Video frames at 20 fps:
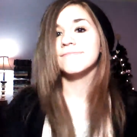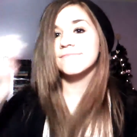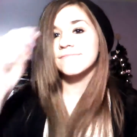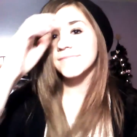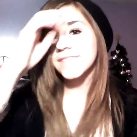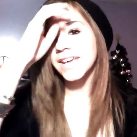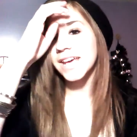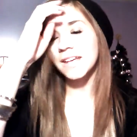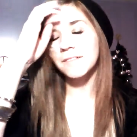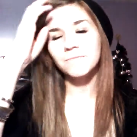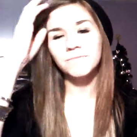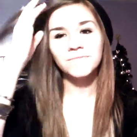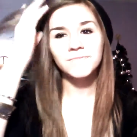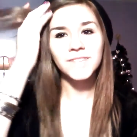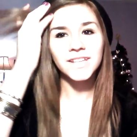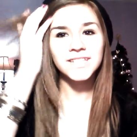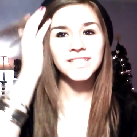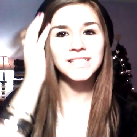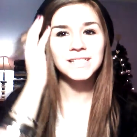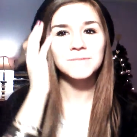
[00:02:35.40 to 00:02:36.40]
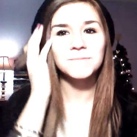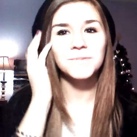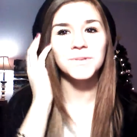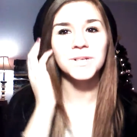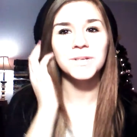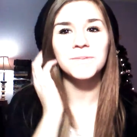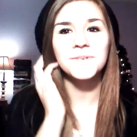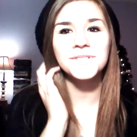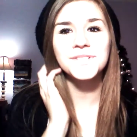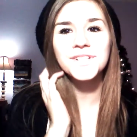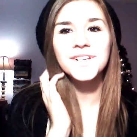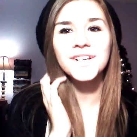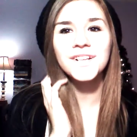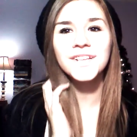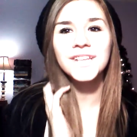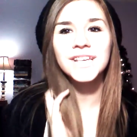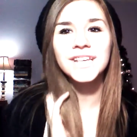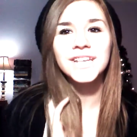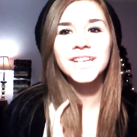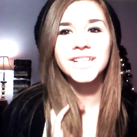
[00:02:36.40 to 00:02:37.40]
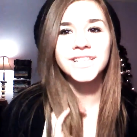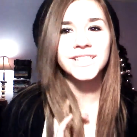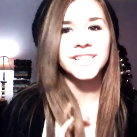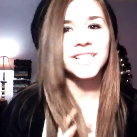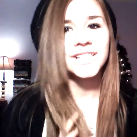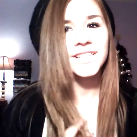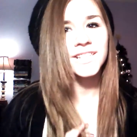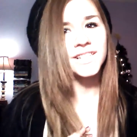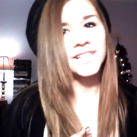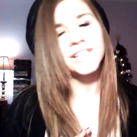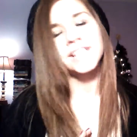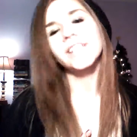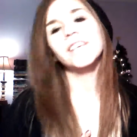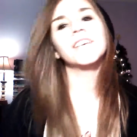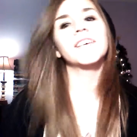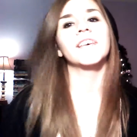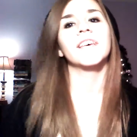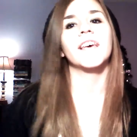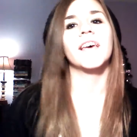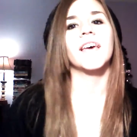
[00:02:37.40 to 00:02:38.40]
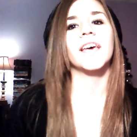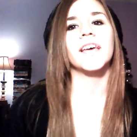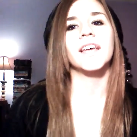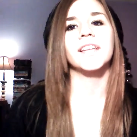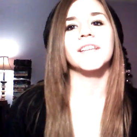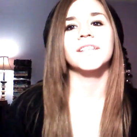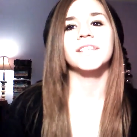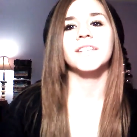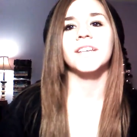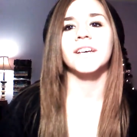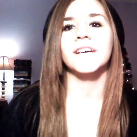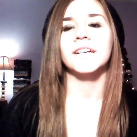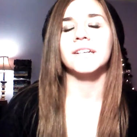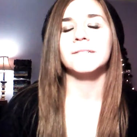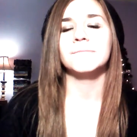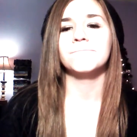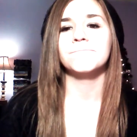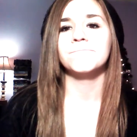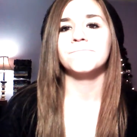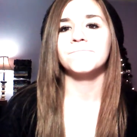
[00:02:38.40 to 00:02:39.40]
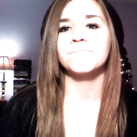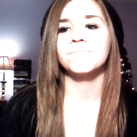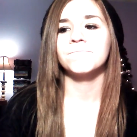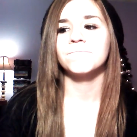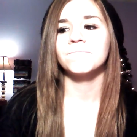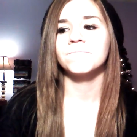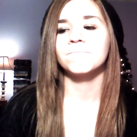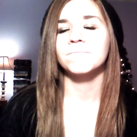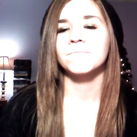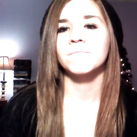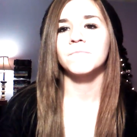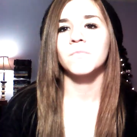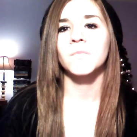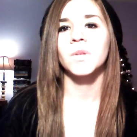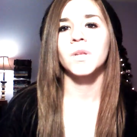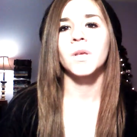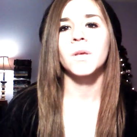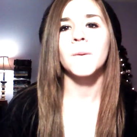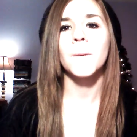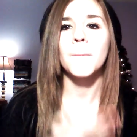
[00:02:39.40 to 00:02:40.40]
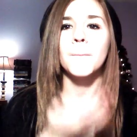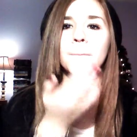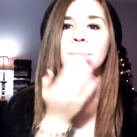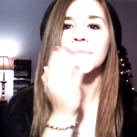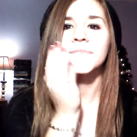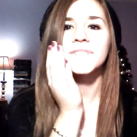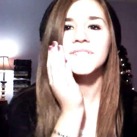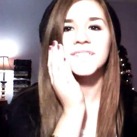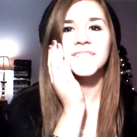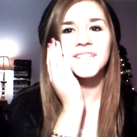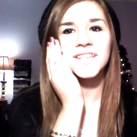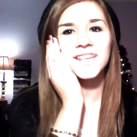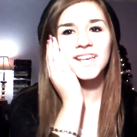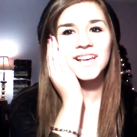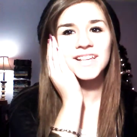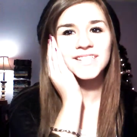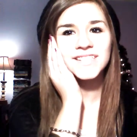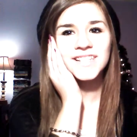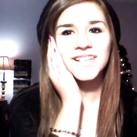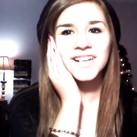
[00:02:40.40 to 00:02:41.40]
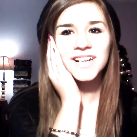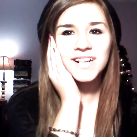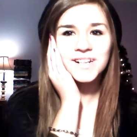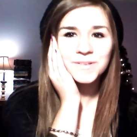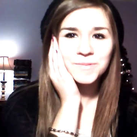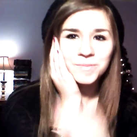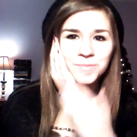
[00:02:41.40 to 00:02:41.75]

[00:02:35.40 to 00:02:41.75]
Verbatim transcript: yeah, that's pretty much all it. And um, see you guys later.